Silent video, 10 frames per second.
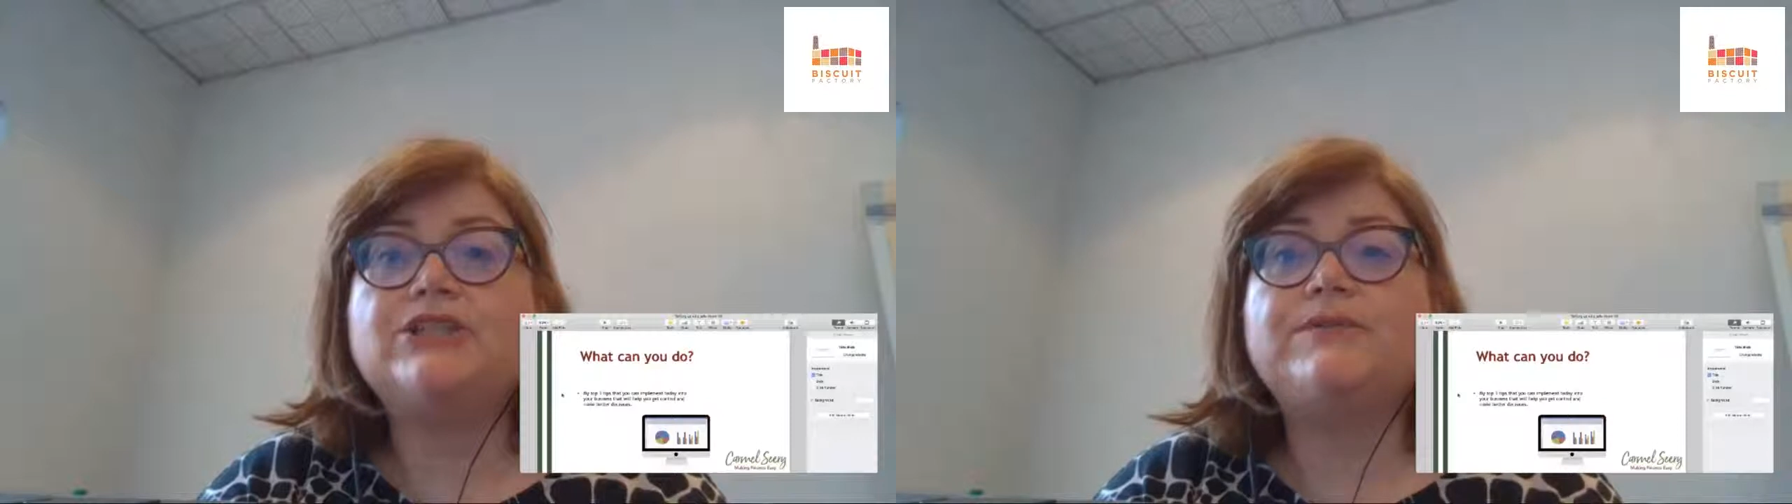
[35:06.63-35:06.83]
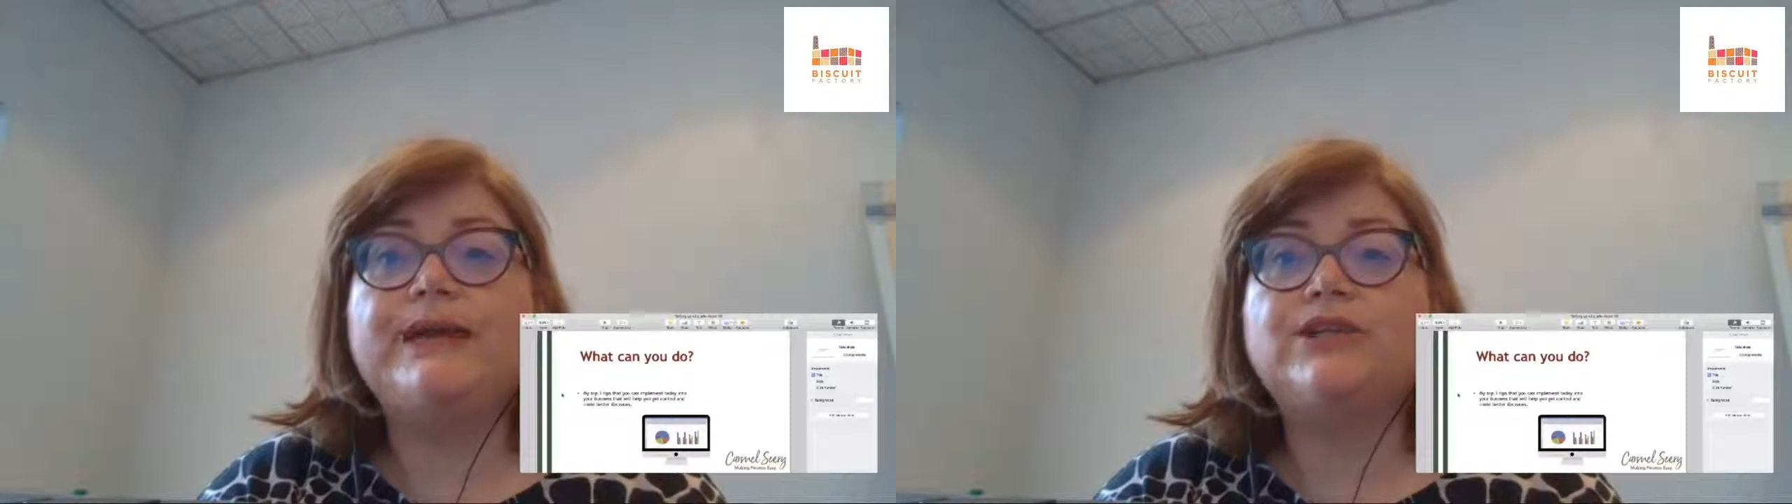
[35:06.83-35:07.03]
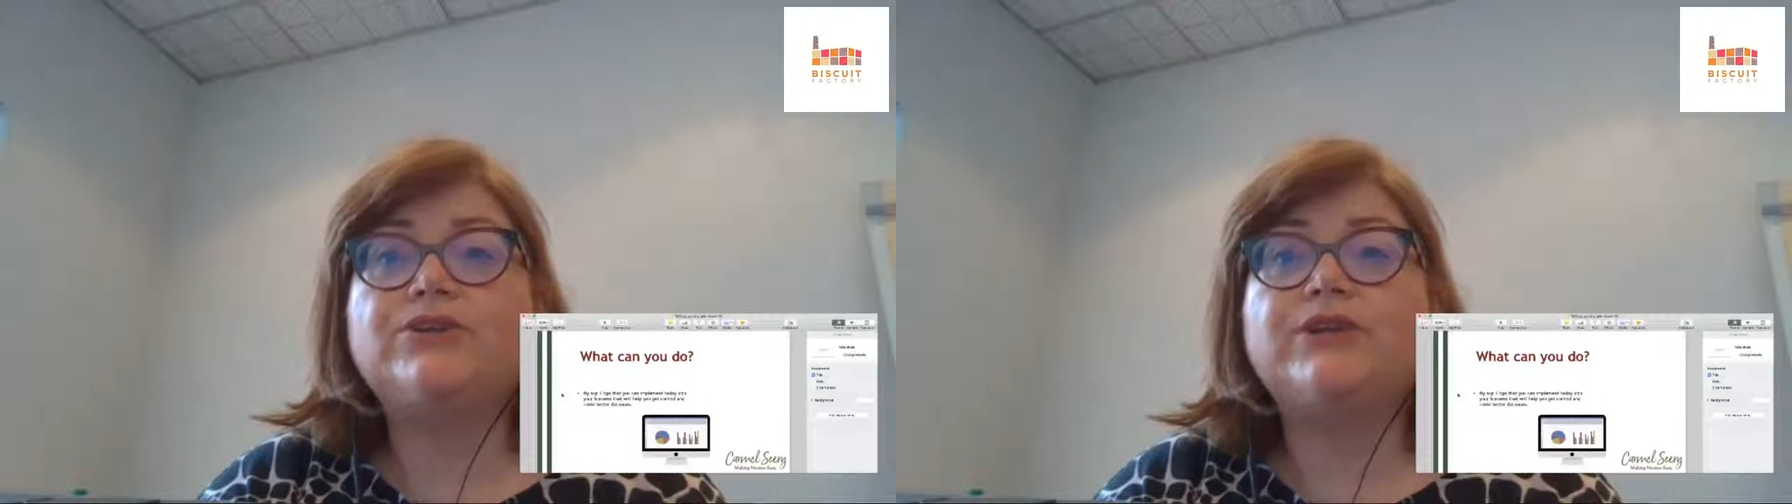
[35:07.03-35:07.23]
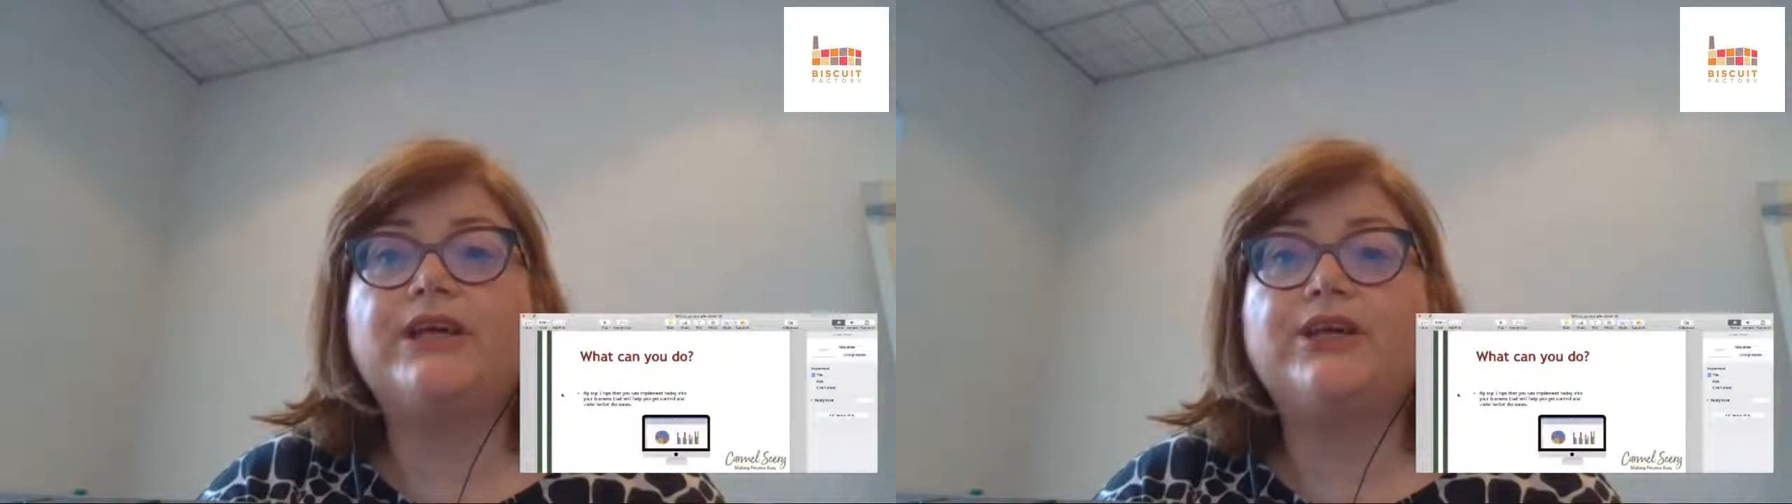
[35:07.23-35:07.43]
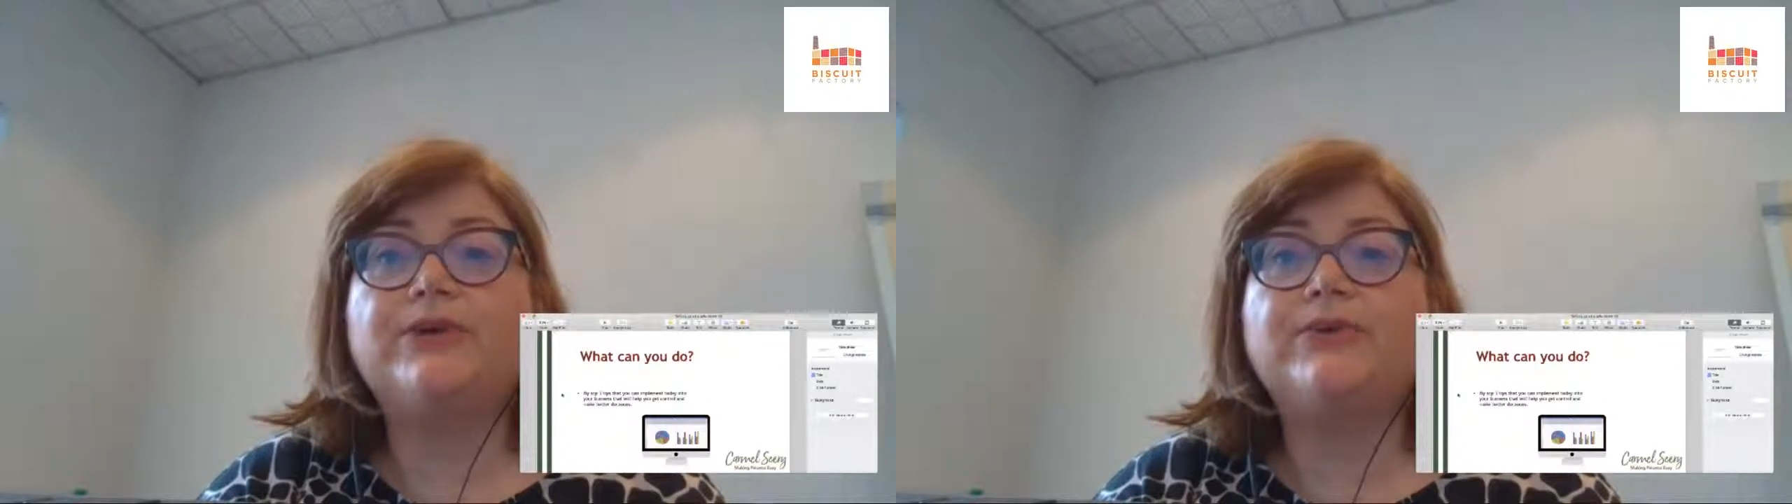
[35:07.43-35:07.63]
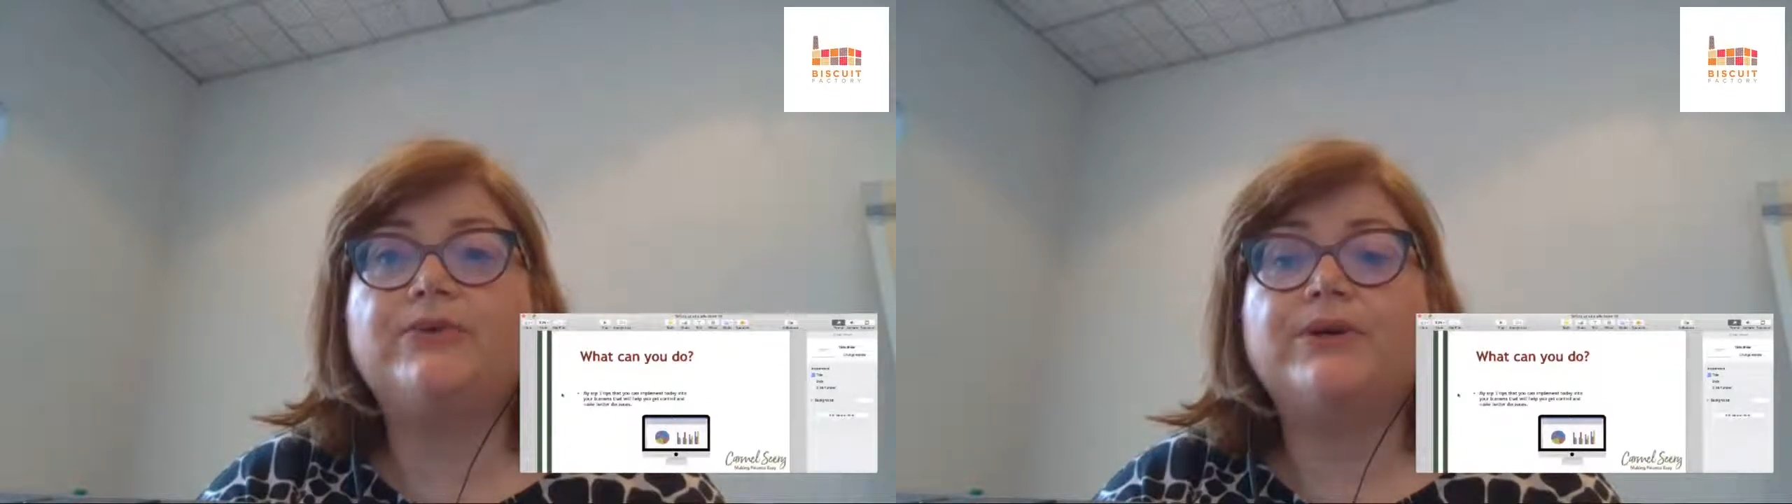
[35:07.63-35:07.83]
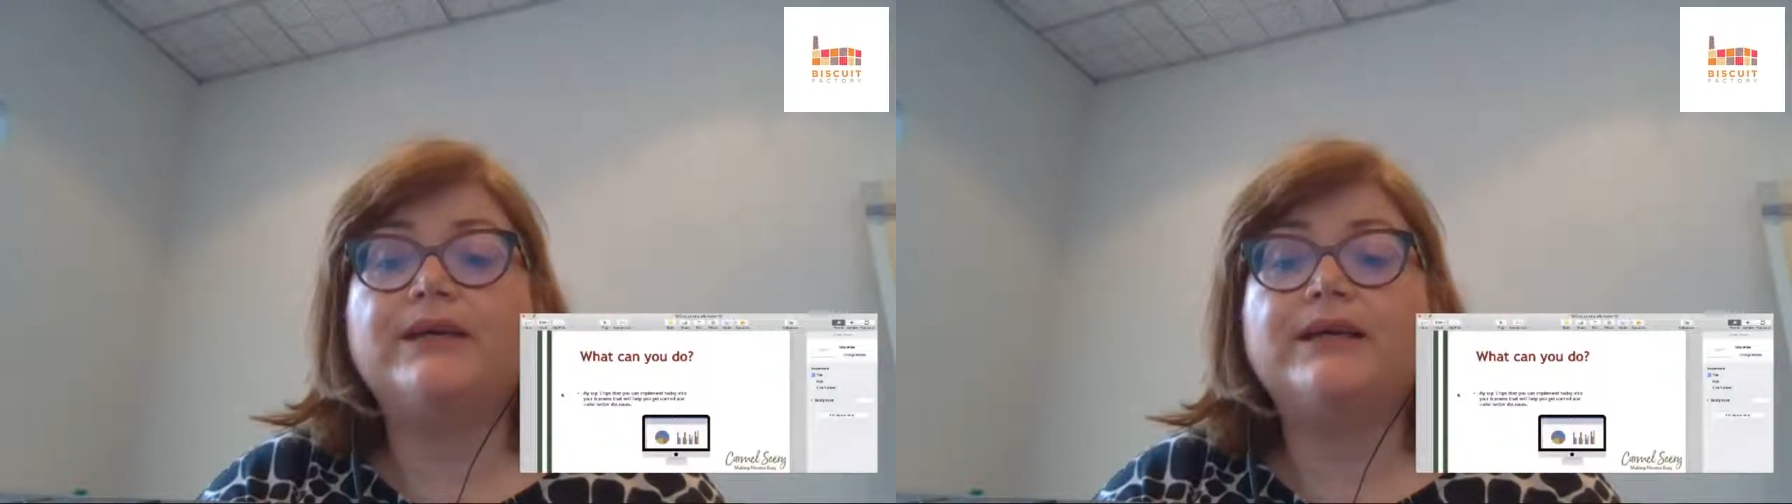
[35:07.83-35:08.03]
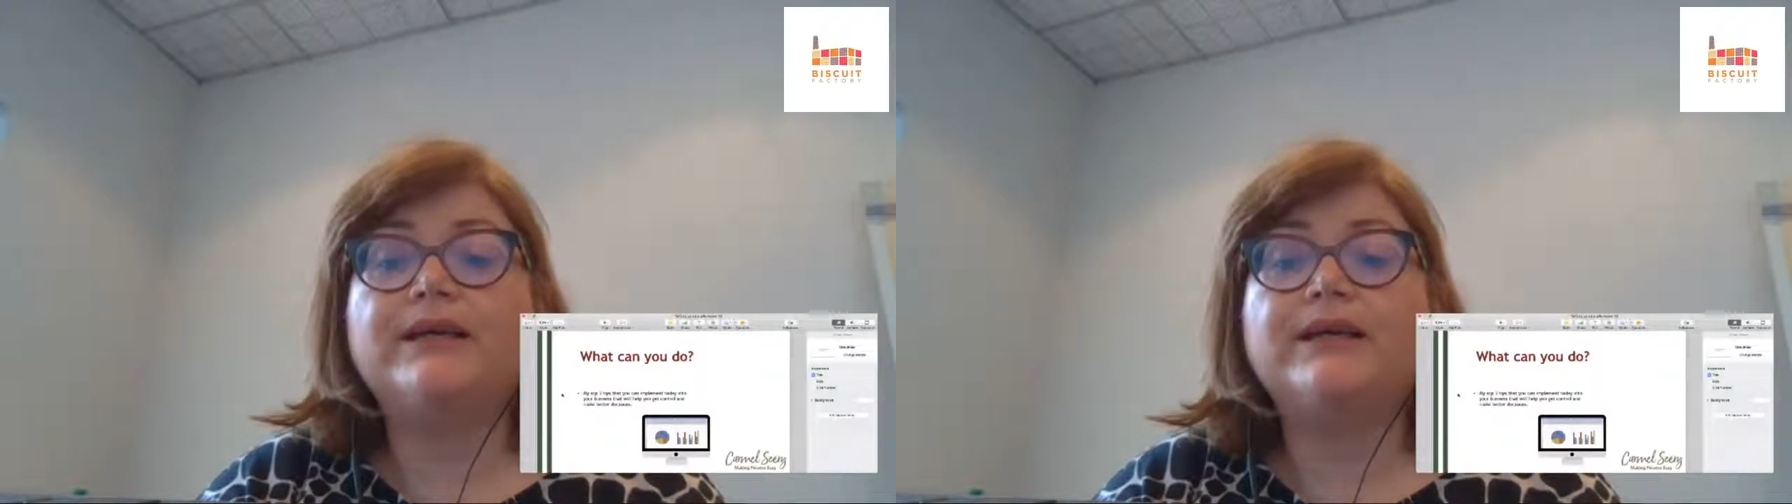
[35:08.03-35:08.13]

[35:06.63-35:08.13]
to make sure that you